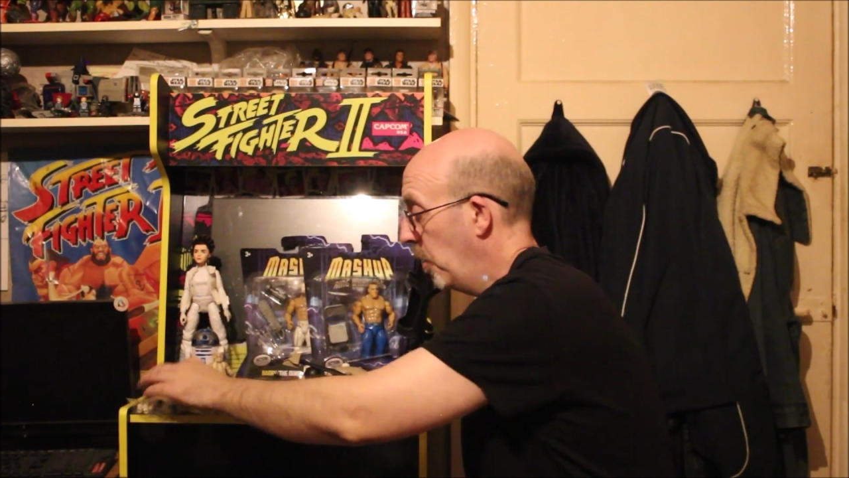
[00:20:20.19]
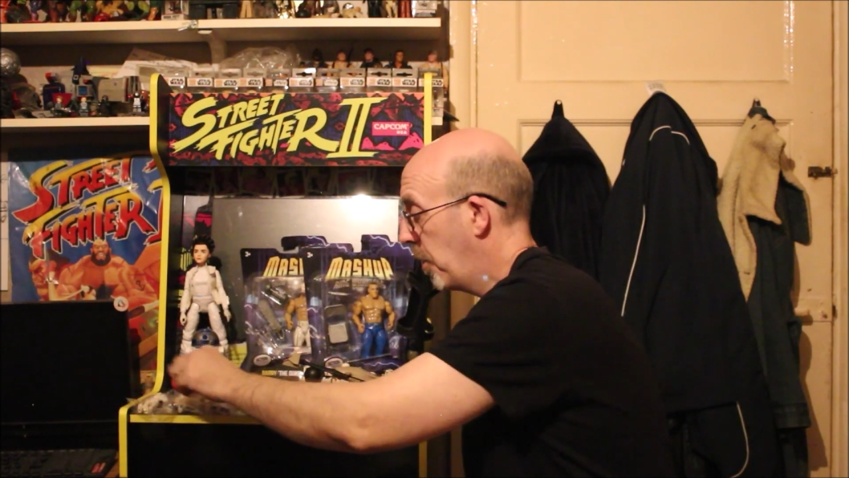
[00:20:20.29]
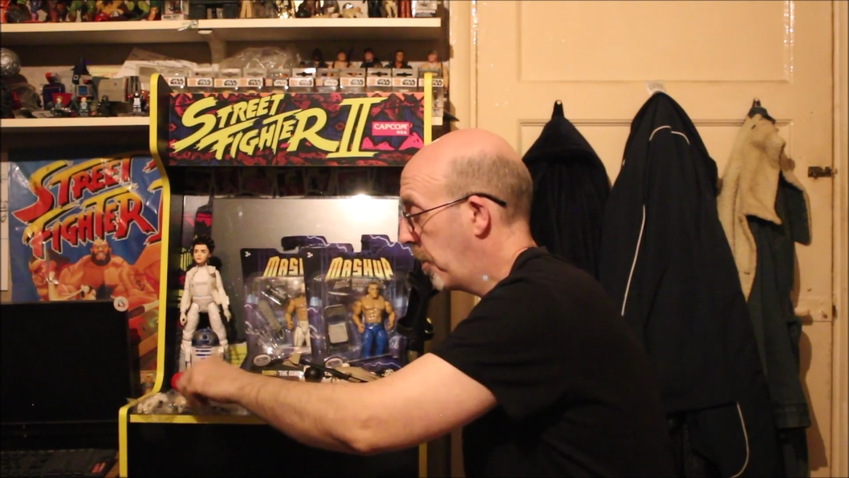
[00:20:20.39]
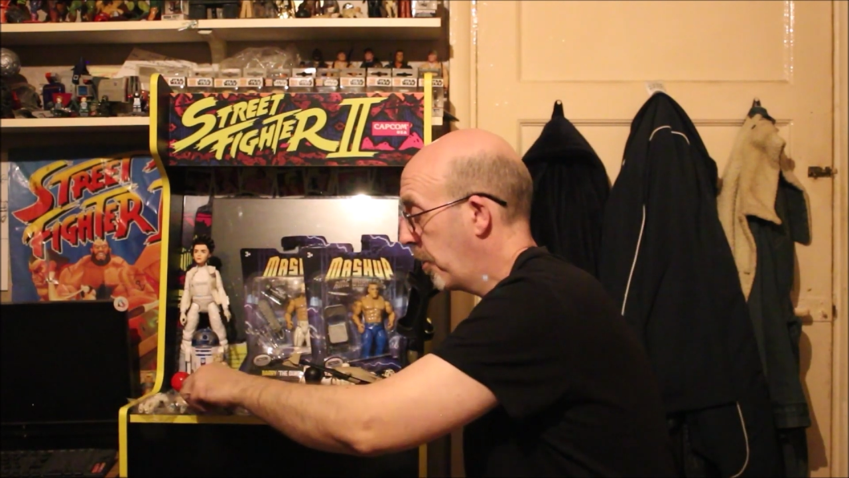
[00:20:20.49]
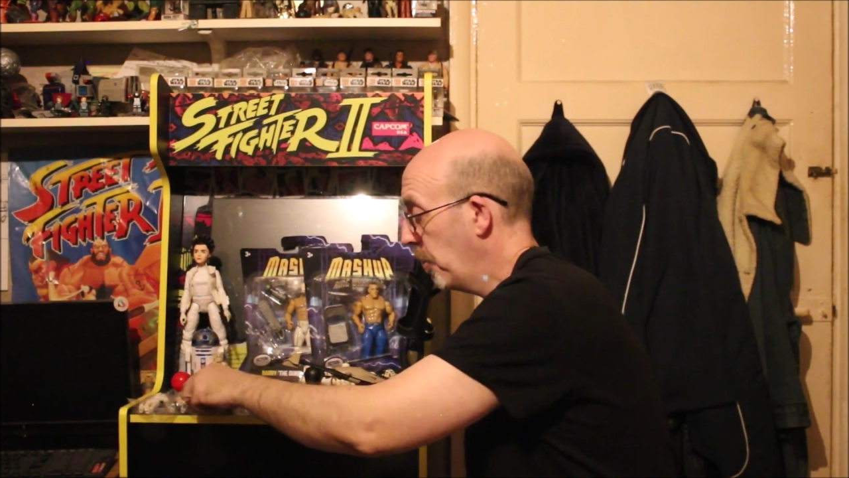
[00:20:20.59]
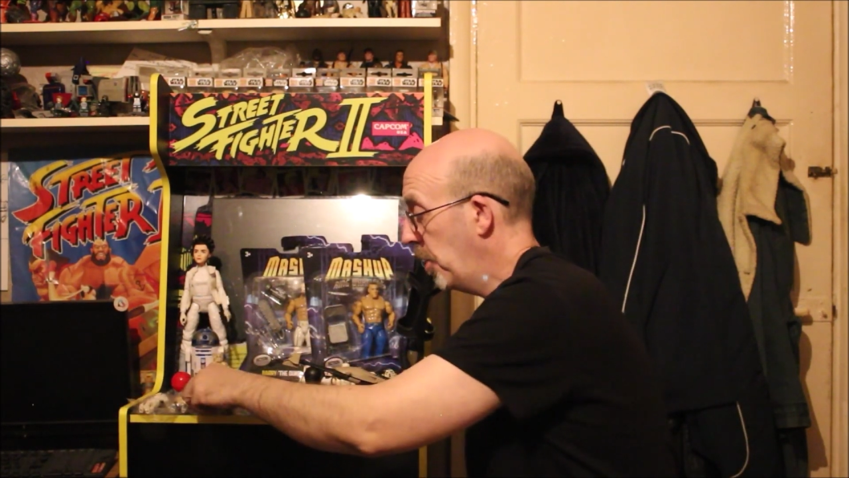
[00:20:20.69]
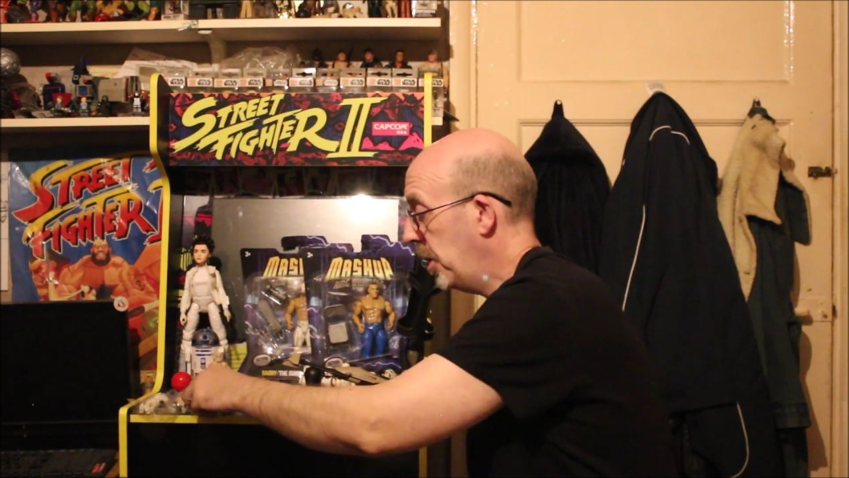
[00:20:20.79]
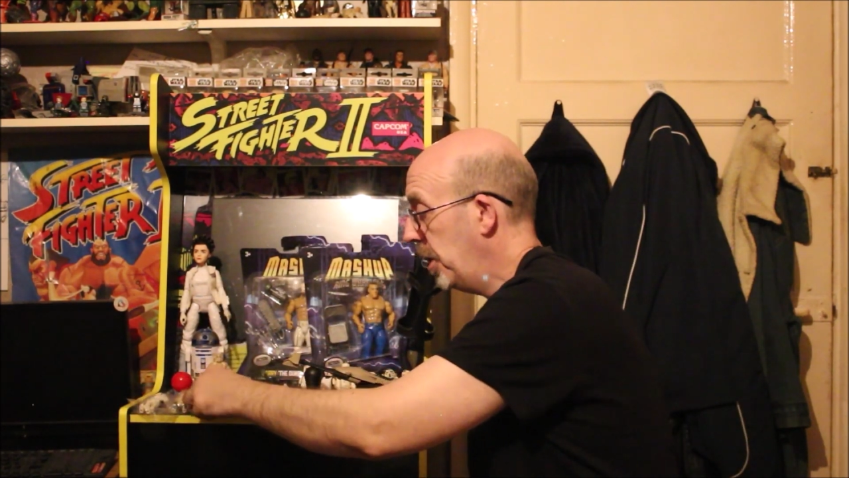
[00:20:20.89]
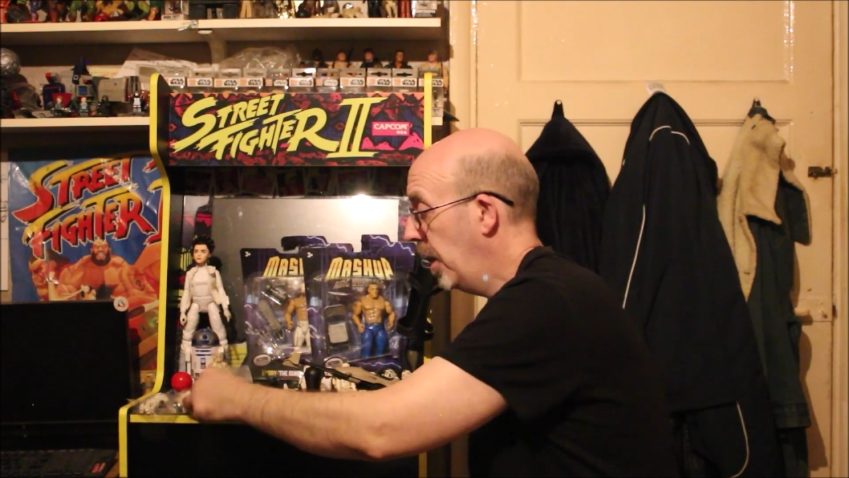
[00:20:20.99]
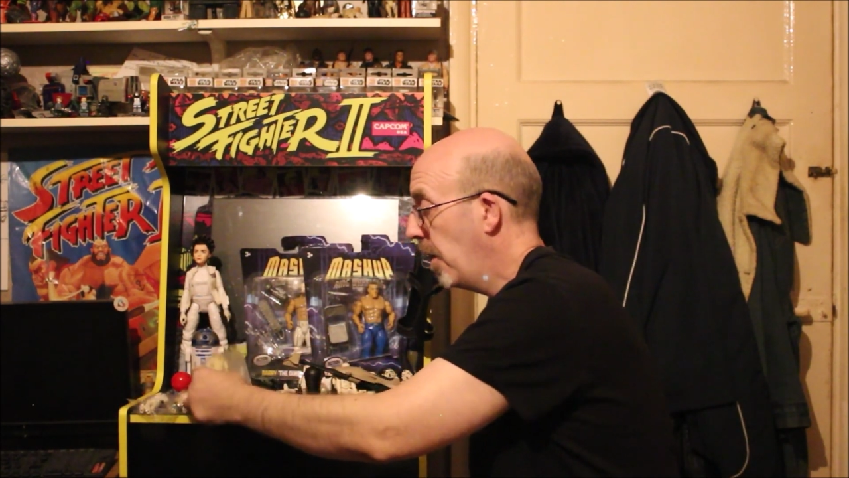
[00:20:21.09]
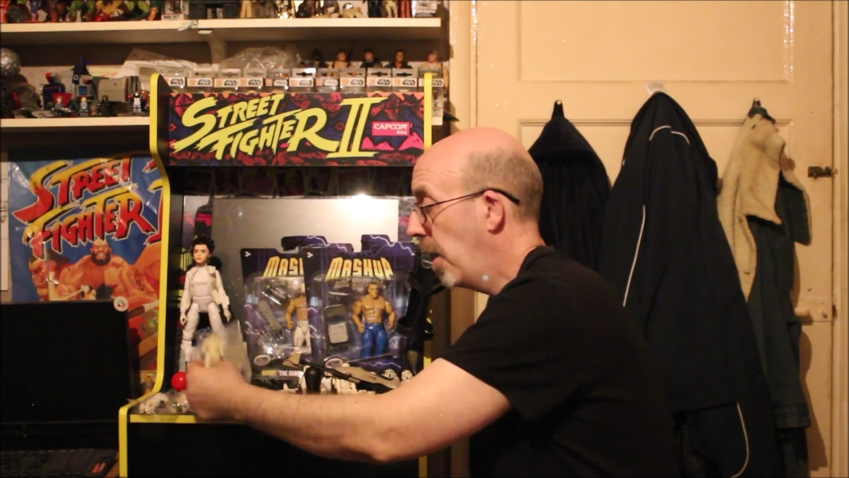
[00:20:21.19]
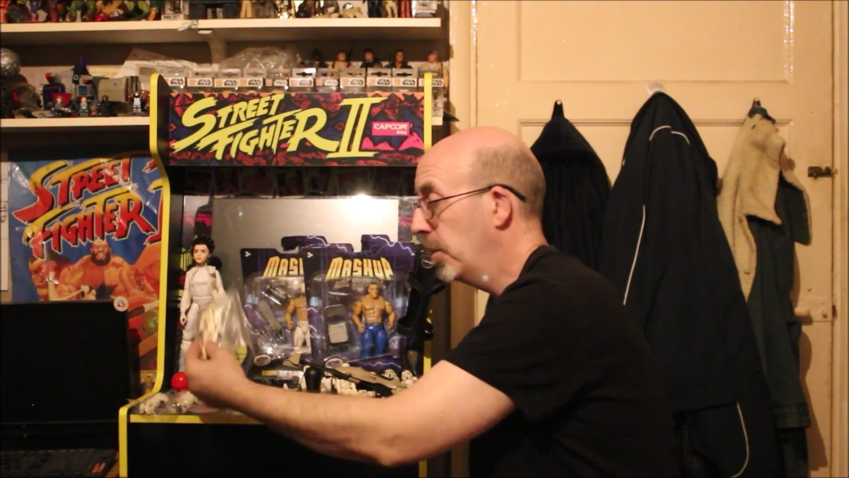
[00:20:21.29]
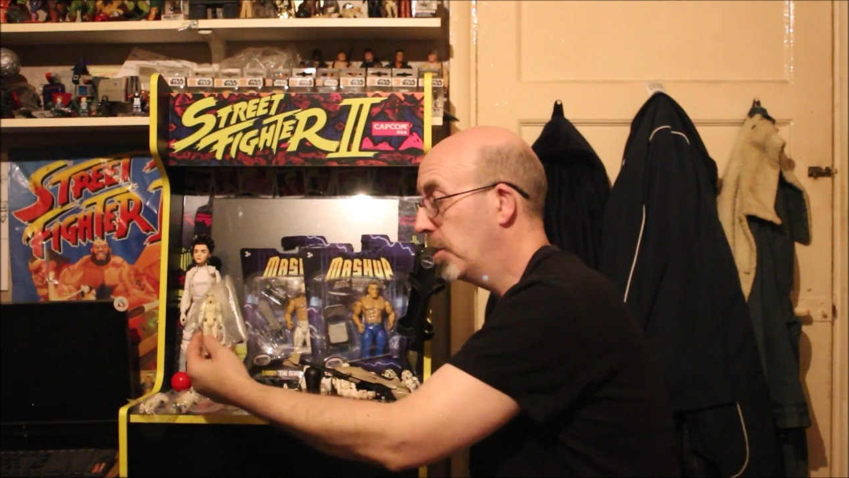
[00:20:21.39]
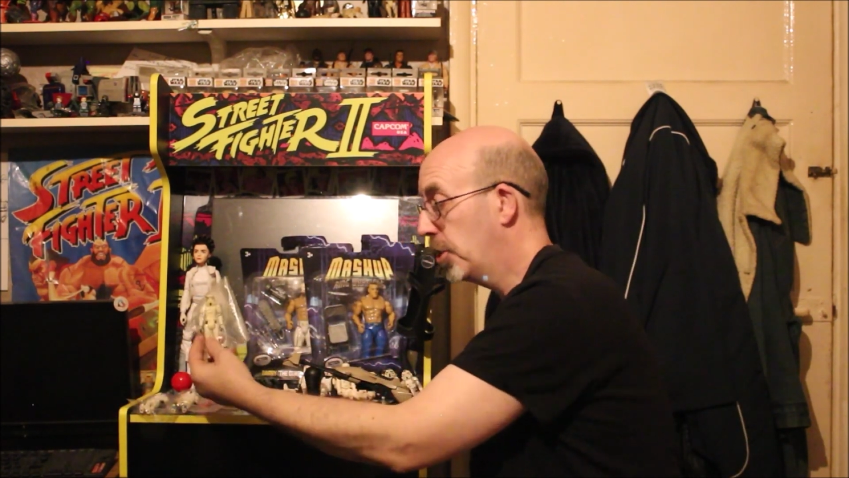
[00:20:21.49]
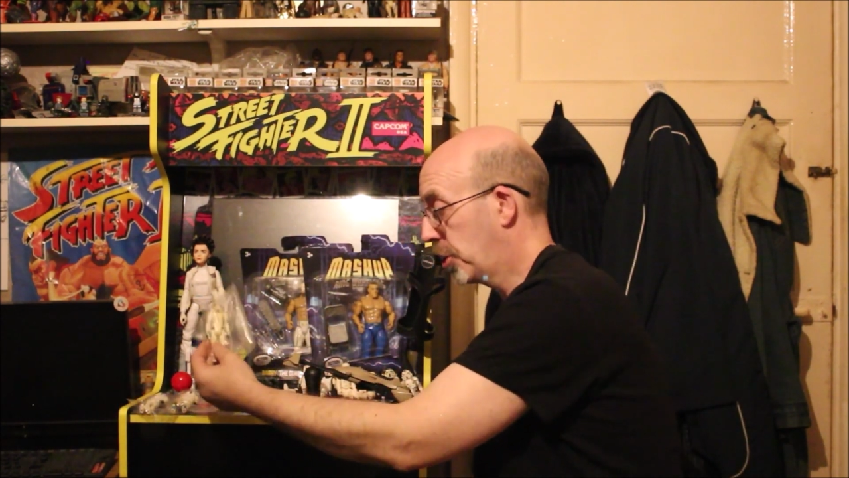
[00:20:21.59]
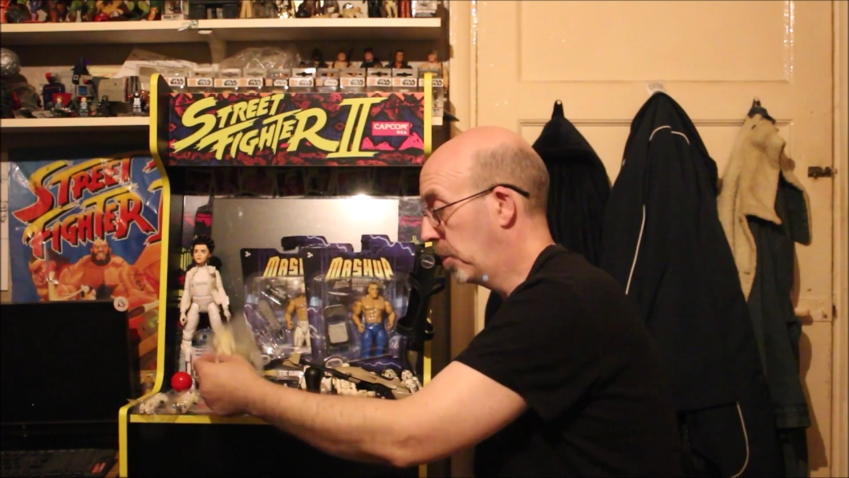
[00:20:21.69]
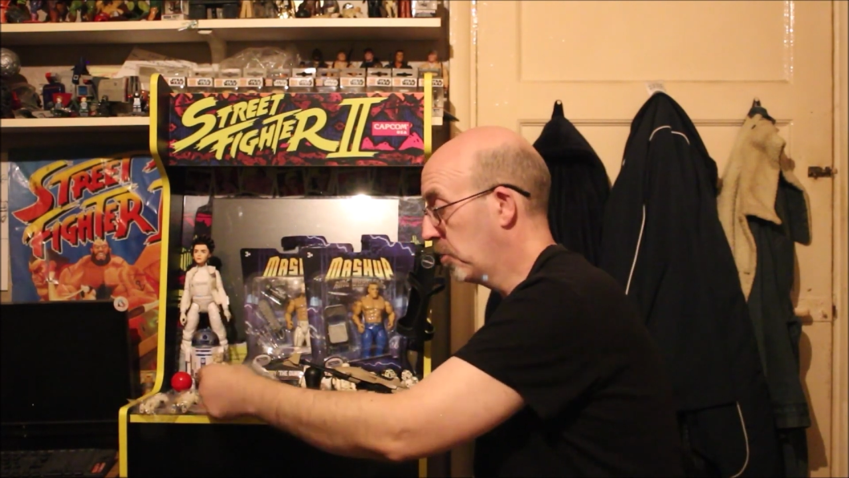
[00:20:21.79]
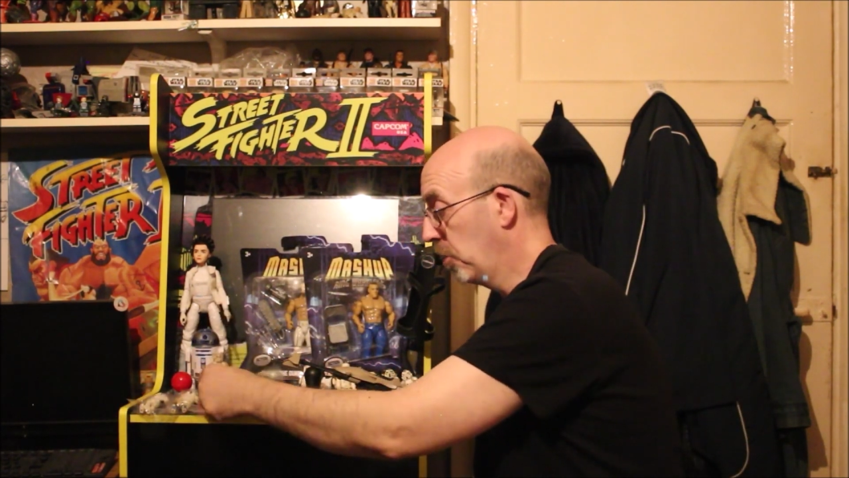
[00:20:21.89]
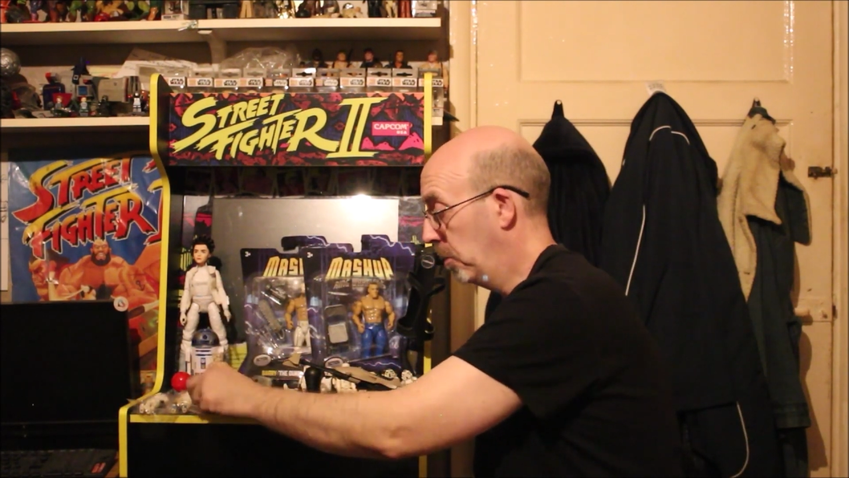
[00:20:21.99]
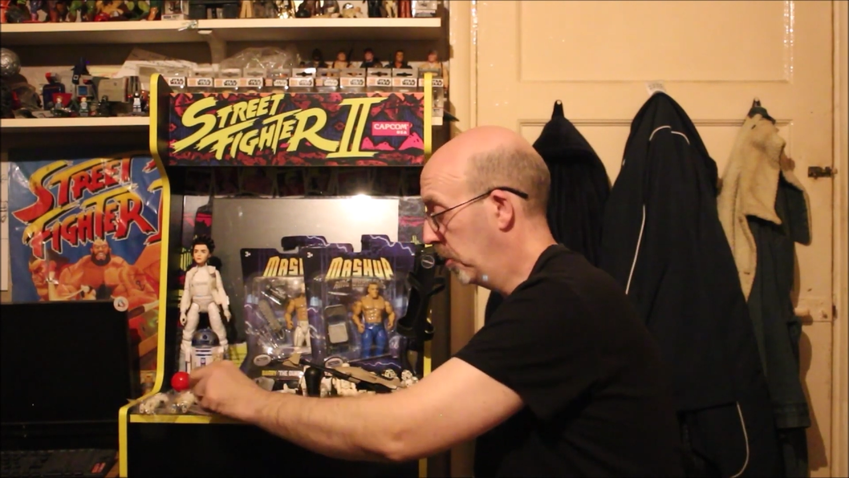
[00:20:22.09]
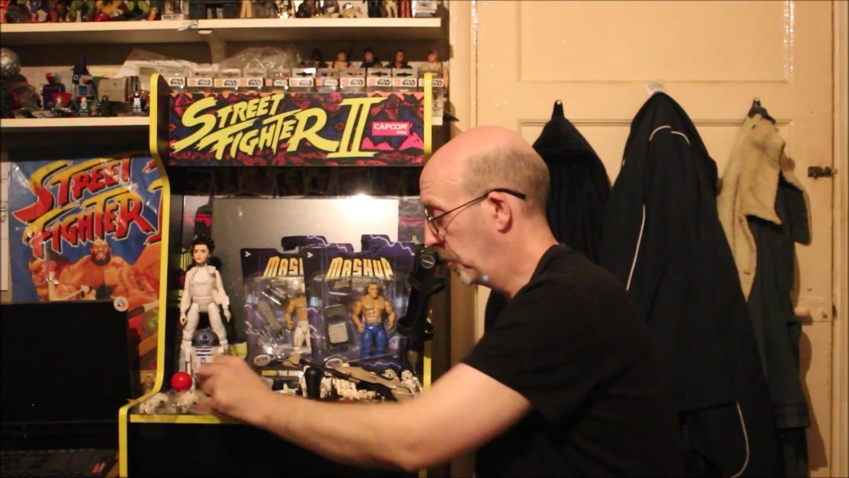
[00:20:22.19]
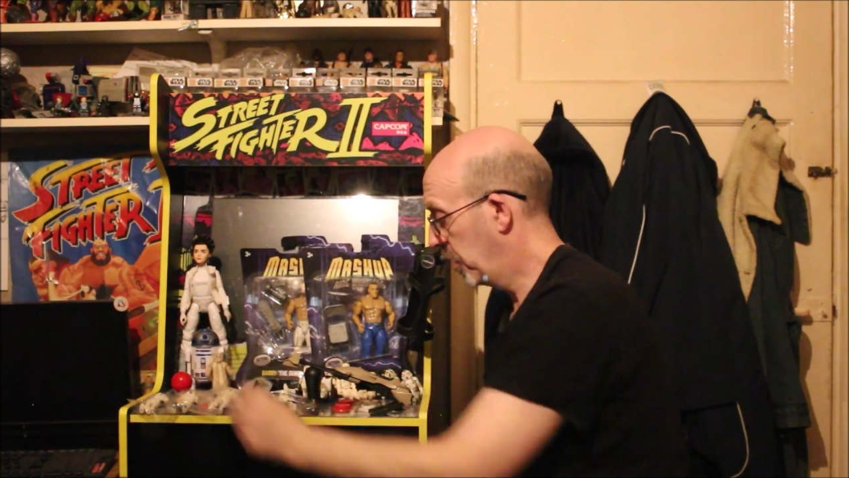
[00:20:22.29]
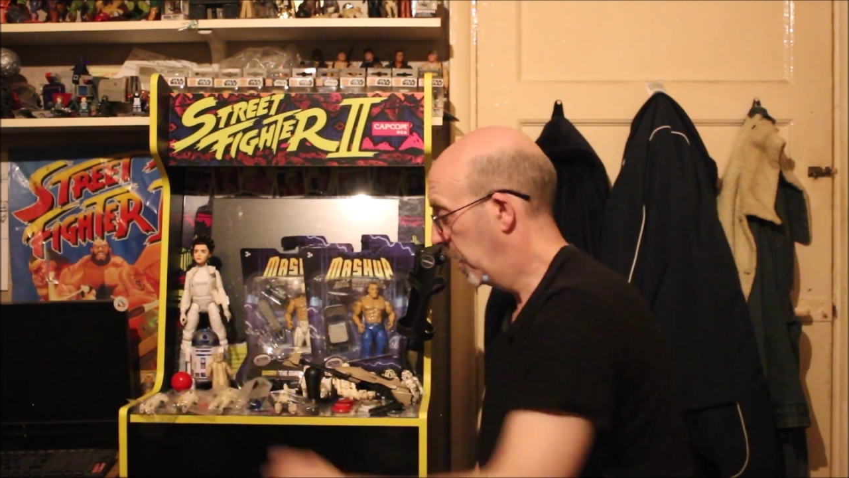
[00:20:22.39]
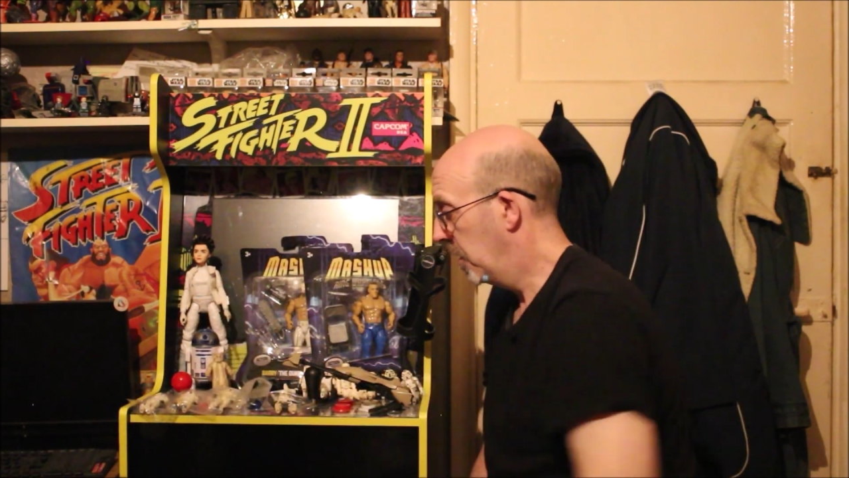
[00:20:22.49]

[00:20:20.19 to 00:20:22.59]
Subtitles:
three stormtroopers.